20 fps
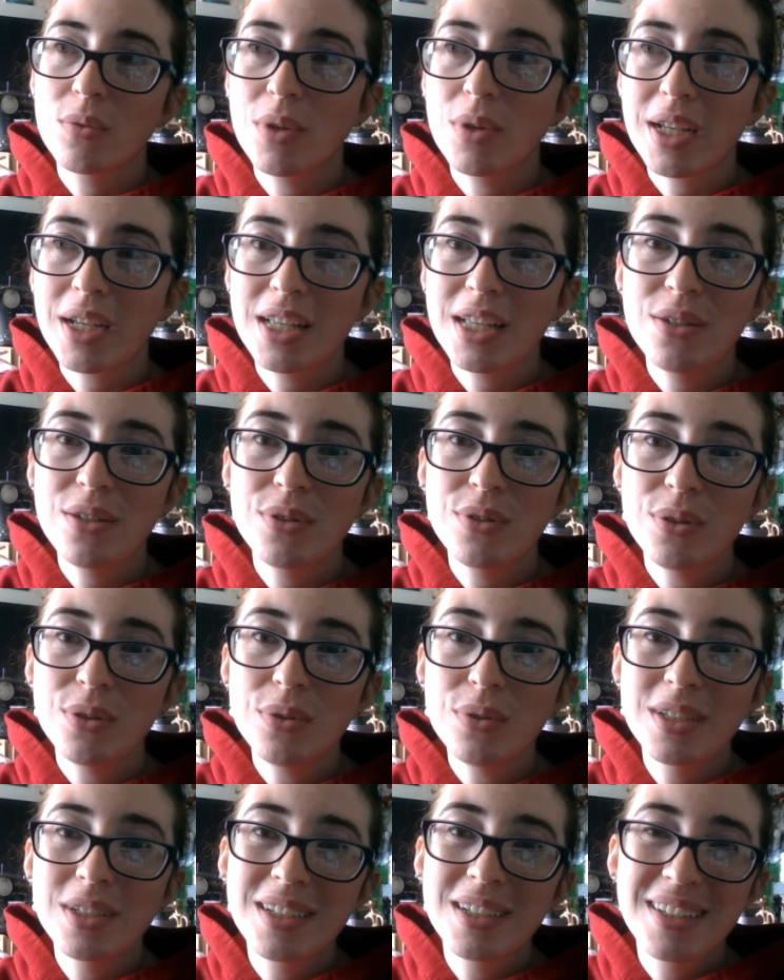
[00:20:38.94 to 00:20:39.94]
what can you
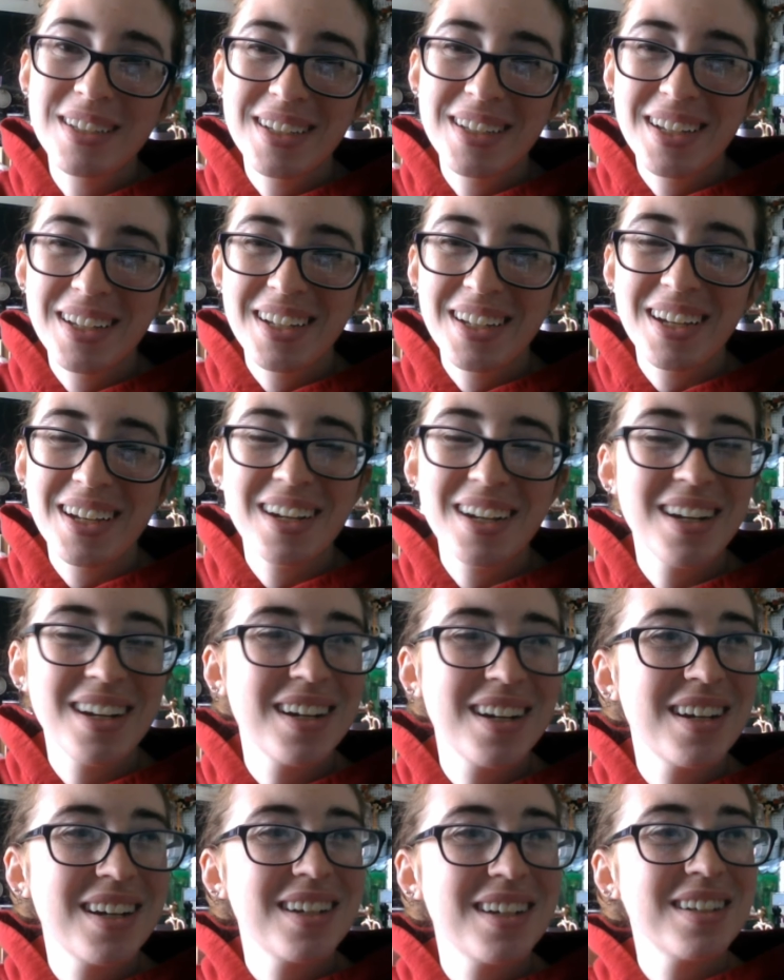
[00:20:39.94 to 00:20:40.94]
do?
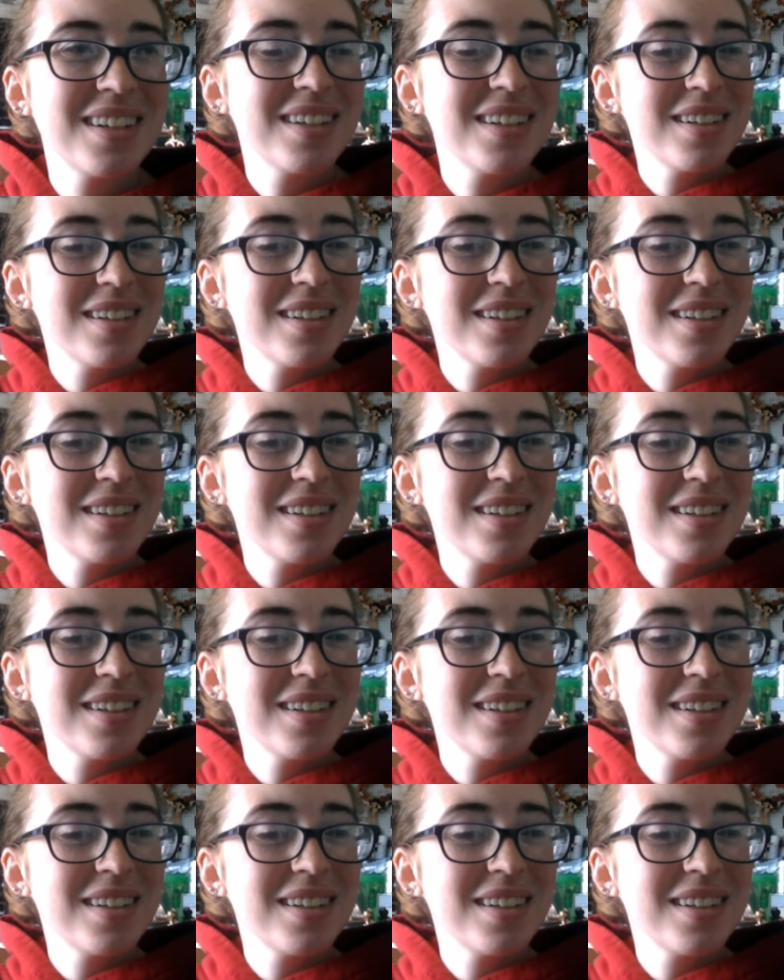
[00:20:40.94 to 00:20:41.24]
Uh,